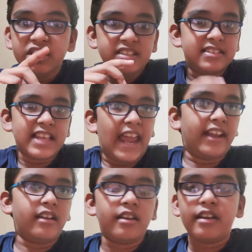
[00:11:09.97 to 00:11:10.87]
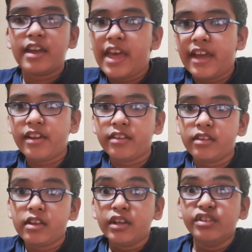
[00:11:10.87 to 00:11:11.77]
Zach
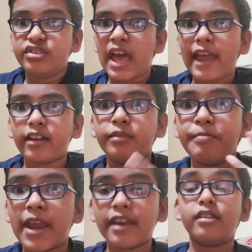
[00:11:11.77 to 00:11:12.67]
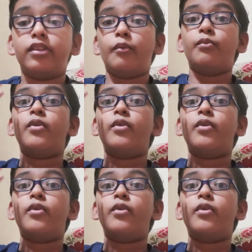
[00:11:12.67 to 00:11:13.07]
made the